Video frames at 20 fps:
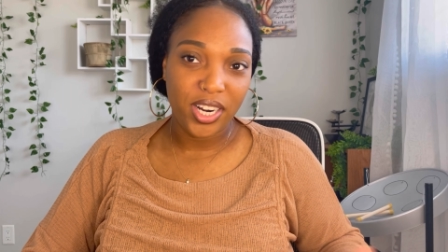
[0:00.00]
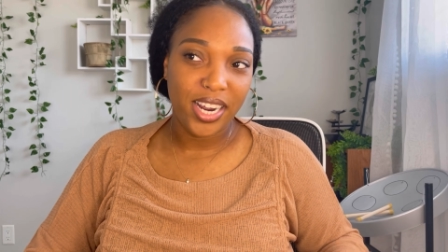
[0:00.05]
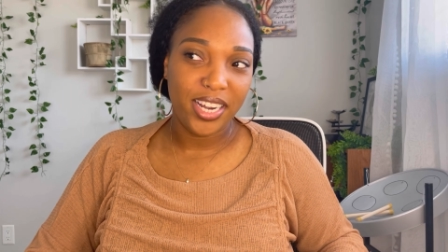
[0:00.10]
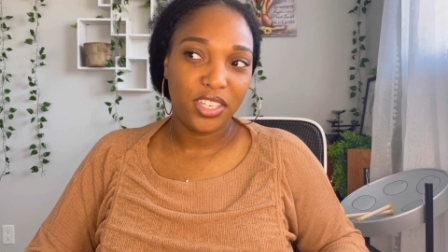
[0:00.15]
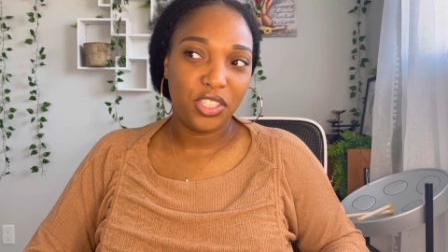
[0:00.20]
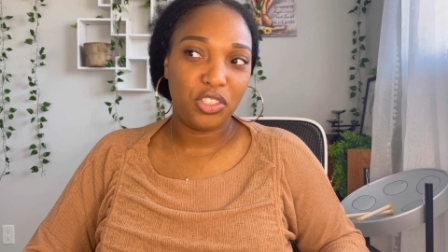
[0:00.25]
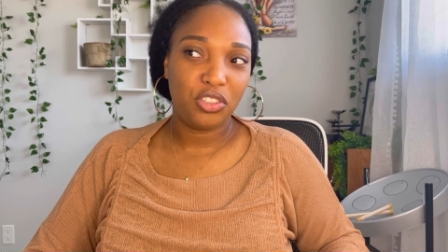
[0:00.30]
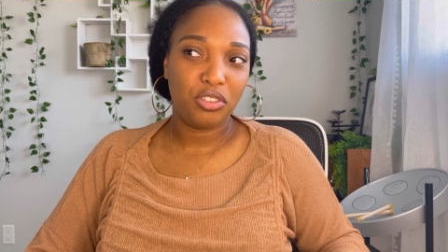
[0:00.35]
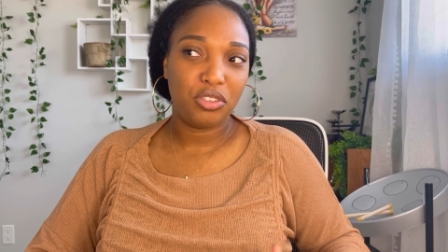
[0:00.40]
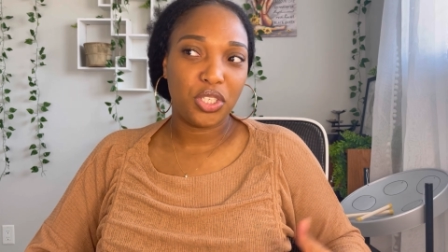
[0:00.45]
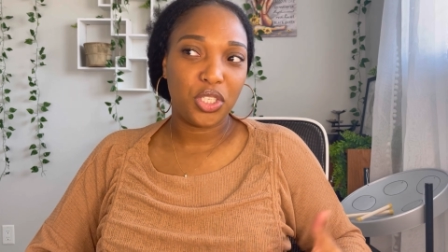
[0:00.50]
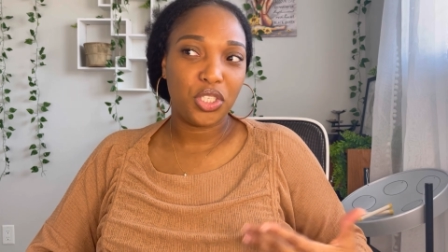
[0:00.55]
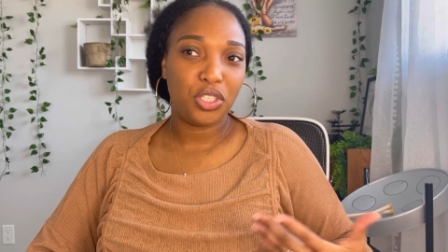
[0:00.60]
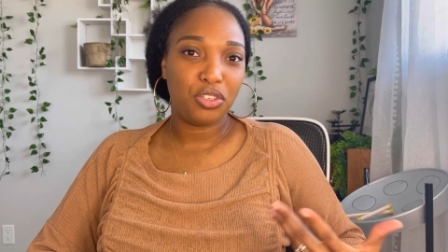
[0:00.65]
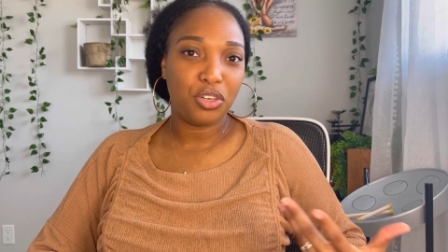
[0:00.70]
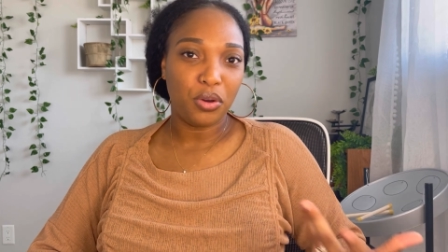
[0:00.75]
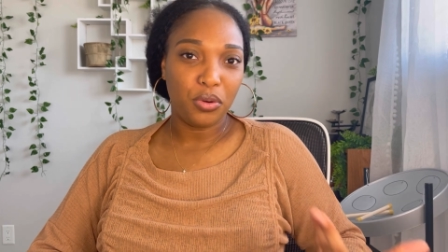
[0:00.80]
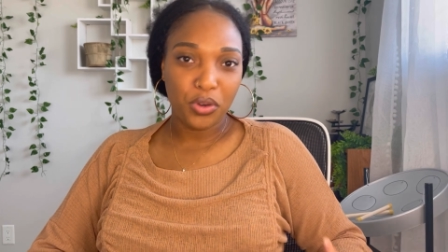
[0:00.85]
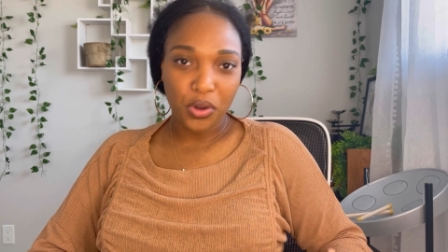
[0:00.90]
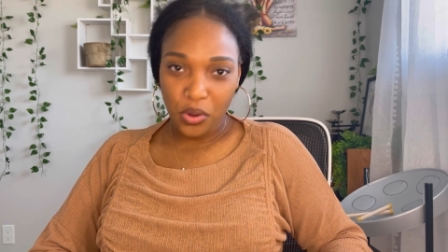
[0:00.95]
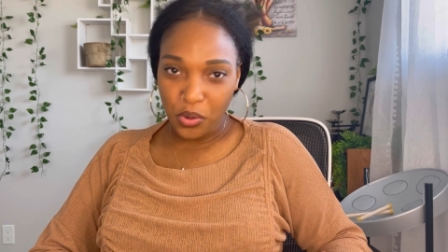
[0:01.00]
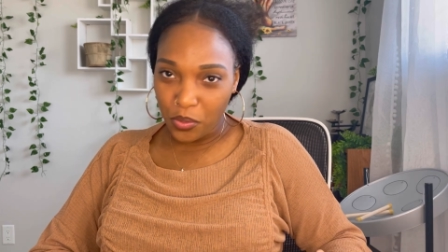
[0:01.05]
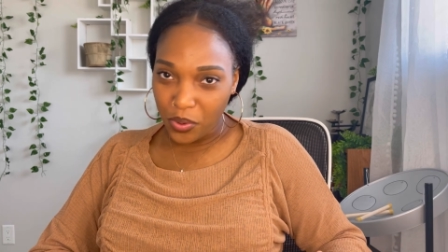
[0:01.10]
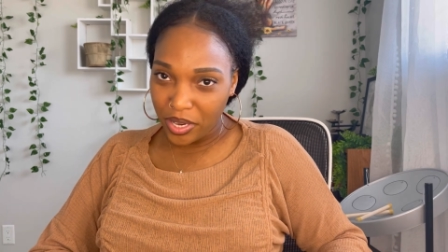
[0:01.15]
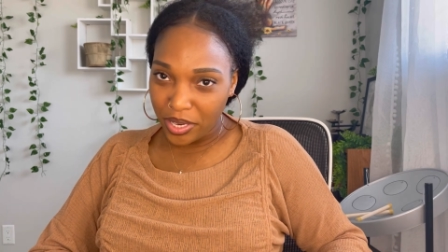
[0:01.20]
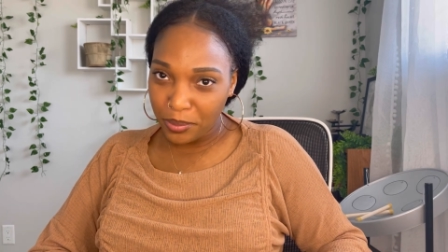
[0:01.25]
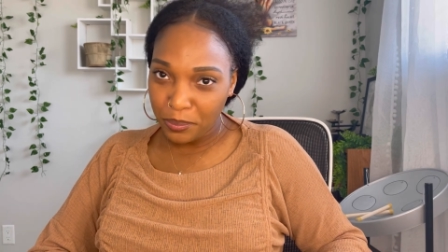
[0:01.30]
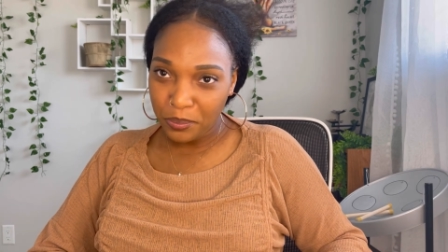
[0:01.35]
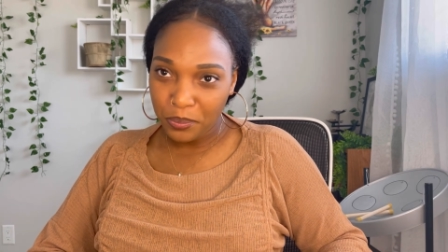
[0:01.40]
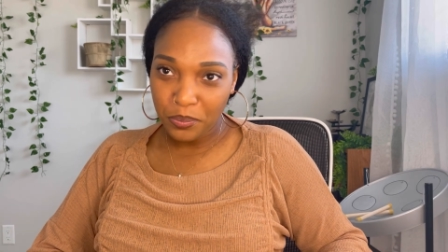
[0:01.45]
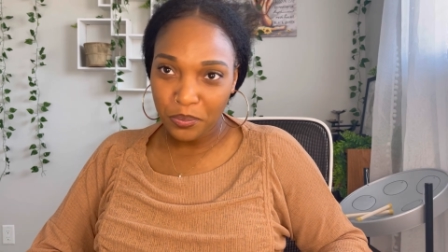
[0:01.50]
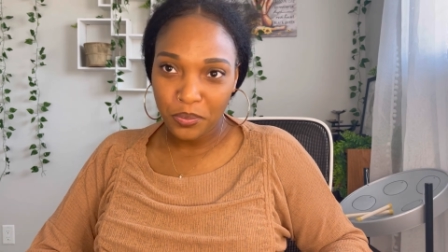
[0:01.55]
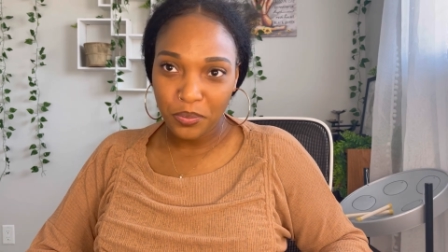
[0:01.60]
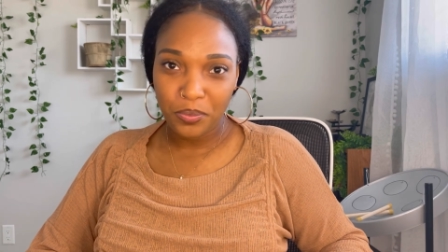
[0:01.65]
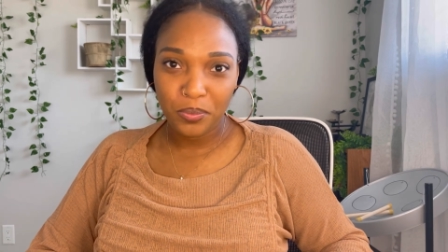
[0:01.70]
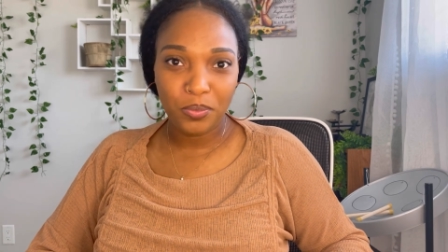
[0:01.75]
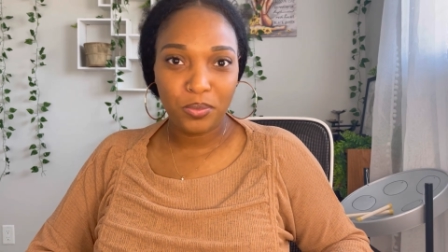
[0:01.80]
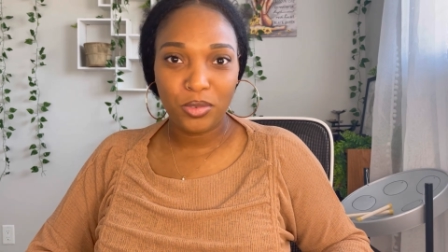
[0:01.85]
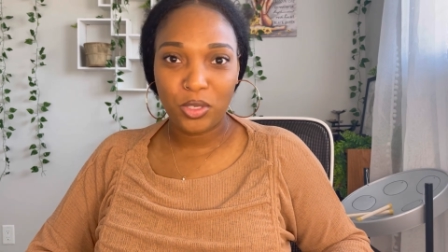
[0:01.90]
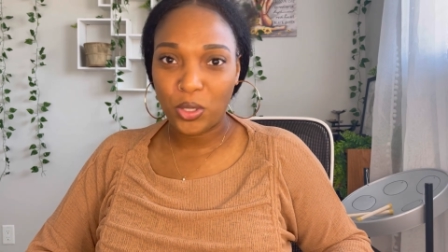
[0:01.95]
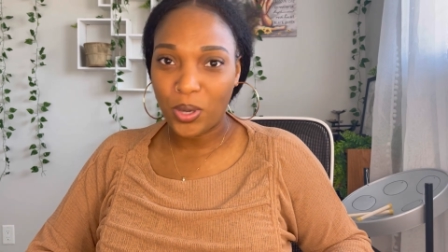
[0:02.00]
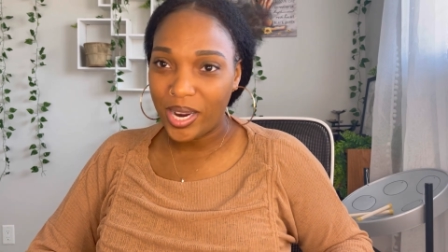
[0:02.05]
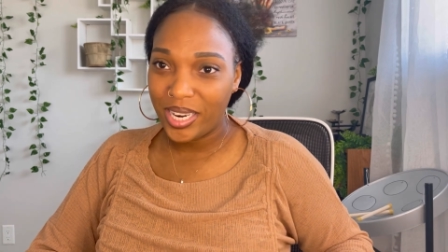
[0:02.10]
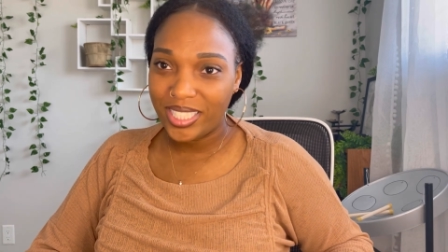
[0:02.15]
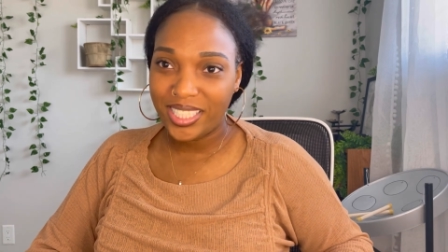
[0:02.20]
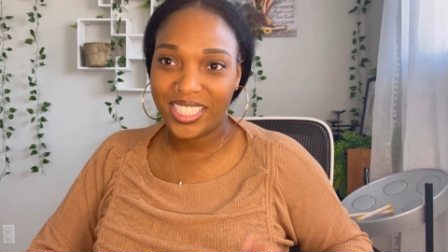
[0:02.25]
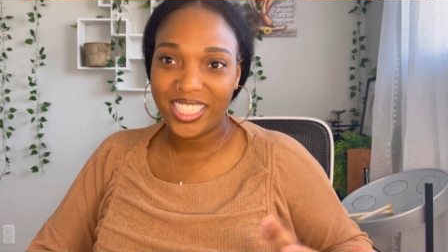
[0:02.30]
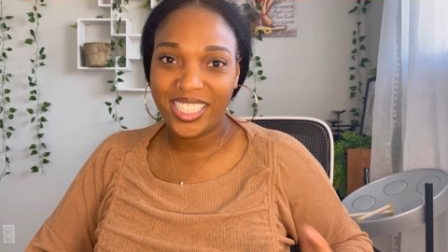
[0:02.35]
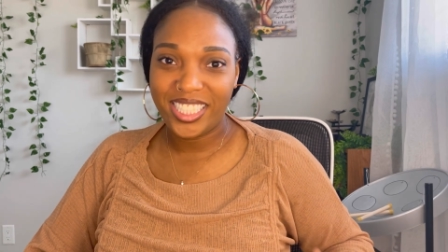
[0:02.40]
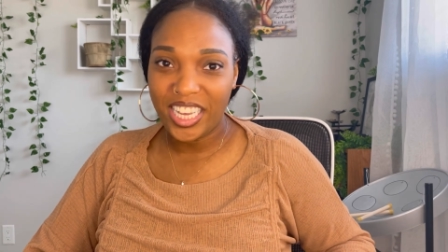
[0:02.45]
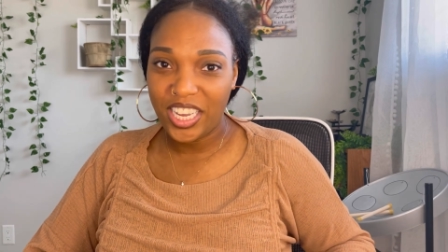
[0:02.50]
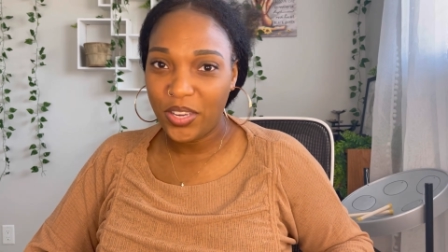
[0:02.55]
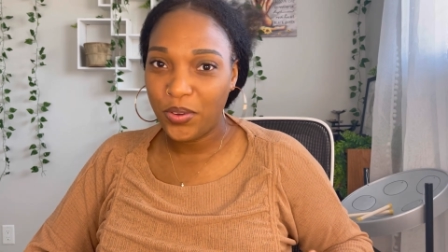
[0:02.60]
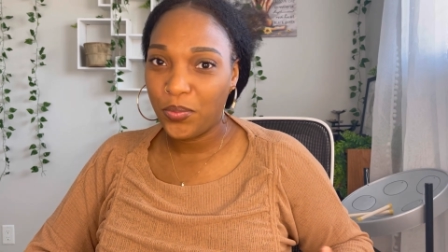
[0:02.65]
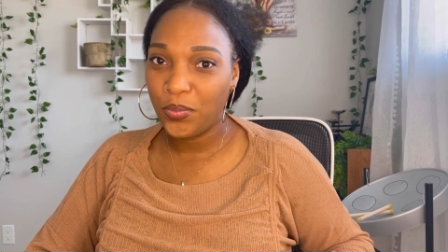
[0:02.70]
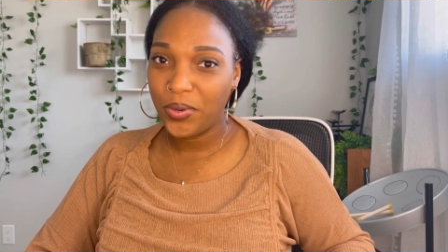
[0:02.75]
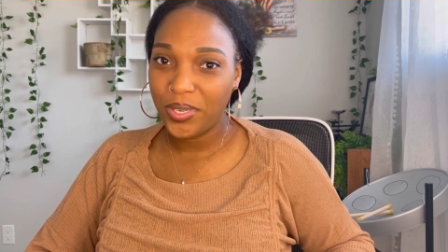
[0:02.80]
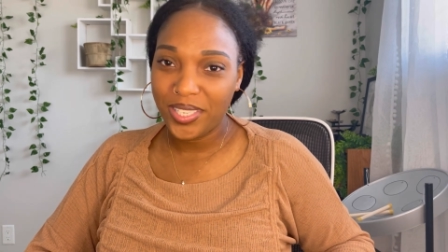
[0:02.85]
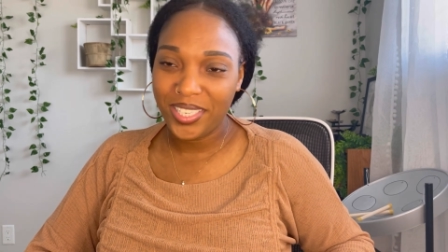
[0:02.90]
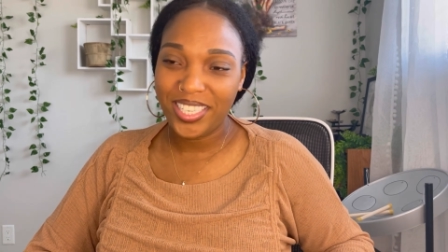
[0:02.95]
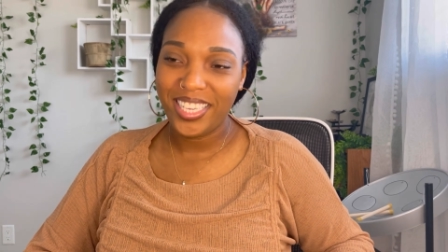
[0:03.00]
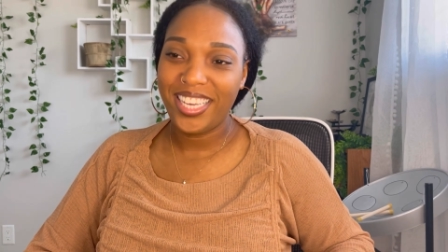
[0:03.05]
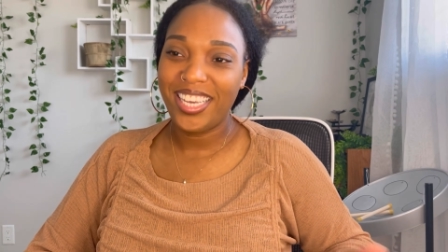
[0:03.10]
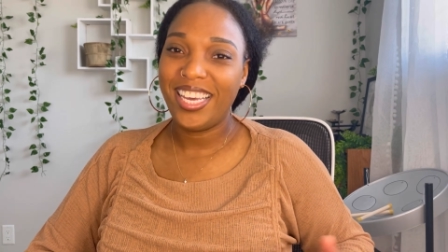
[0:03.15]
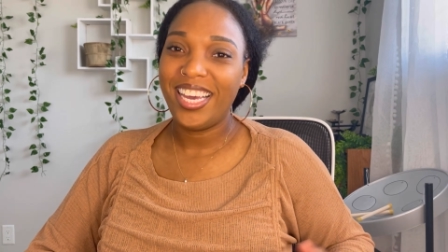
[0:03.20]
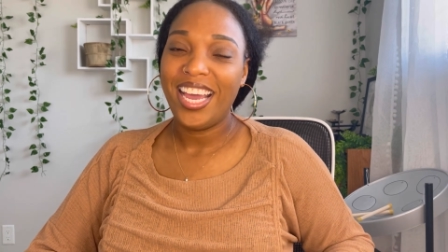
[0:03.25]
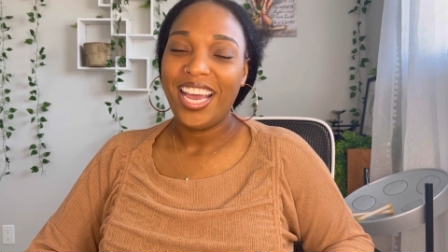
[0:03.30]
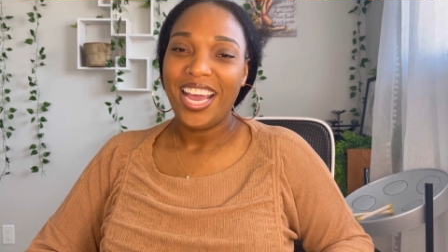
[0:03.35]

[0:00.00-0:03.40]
I don't know what I'm trying to say really,